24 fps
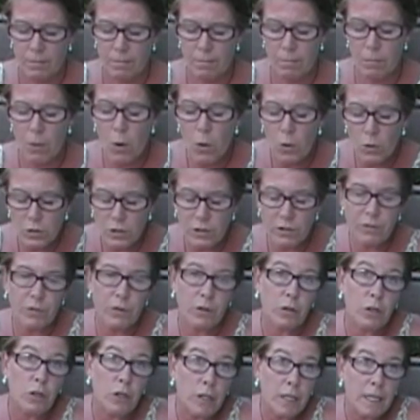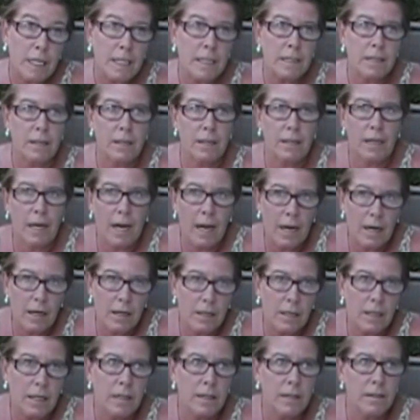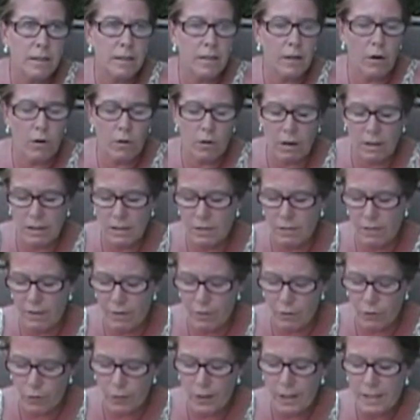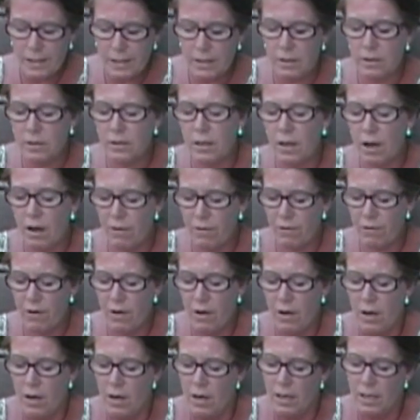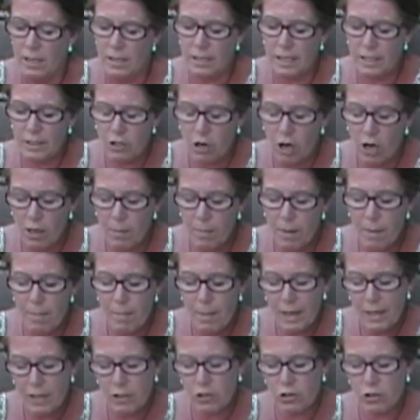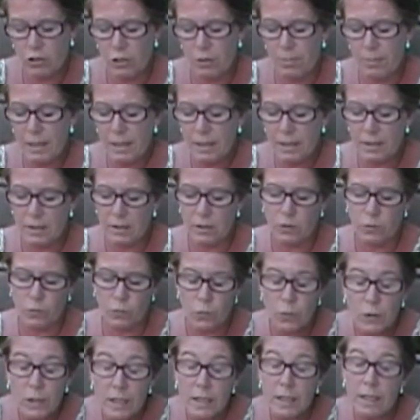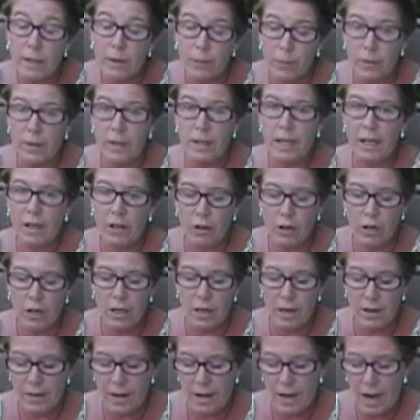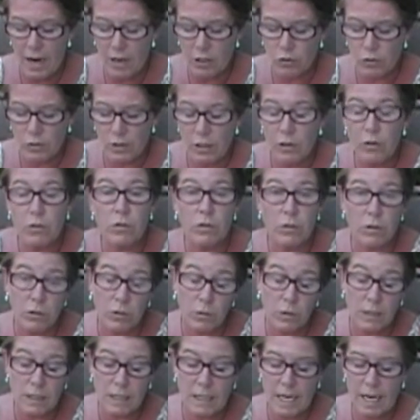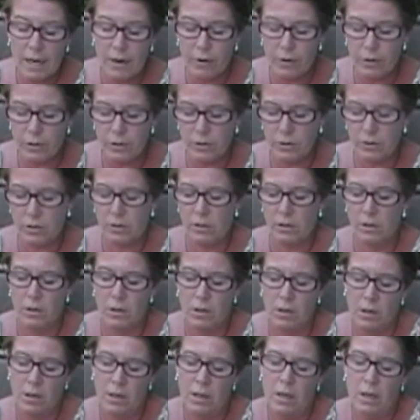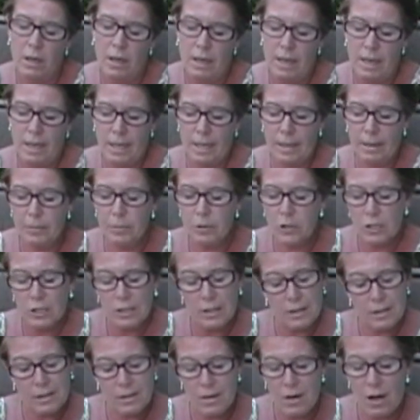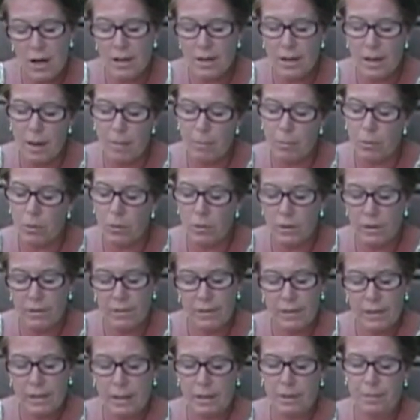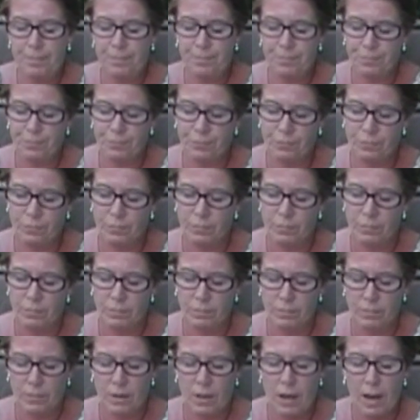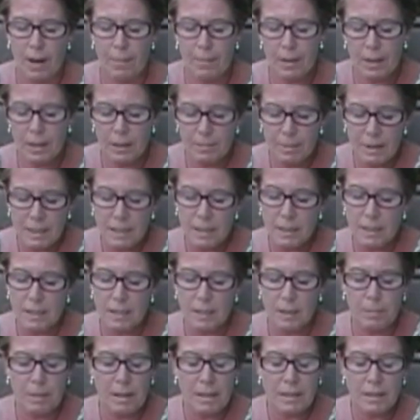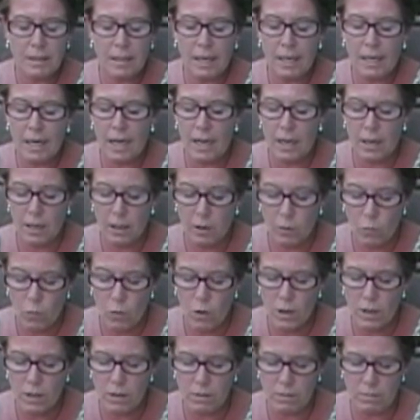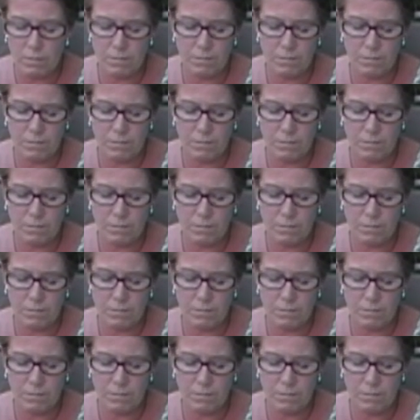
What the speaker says: molds for cookies and candies and all kinds of other crazy stuff, is they talk about making sure you mix this really, really good, and they actually use 2 containers, and I'm just not that prolific. I'm going to mix this as best I can in one,